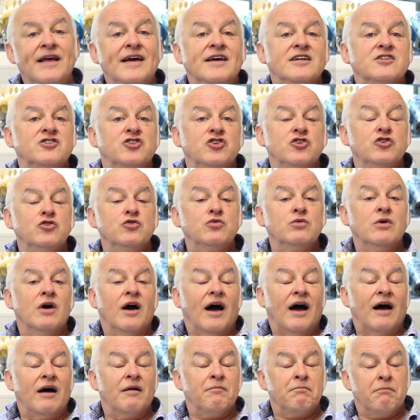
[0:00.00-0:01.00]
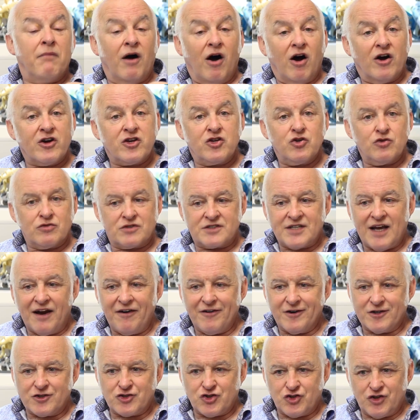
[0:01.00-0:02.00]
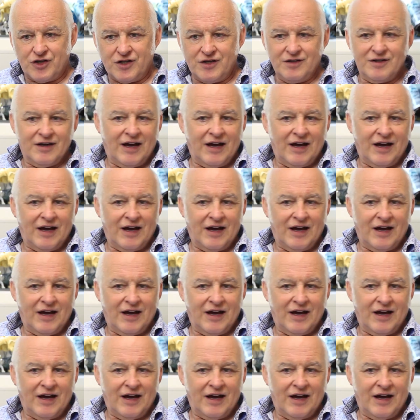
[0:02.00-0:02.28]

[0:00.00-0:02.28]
to mark your territory,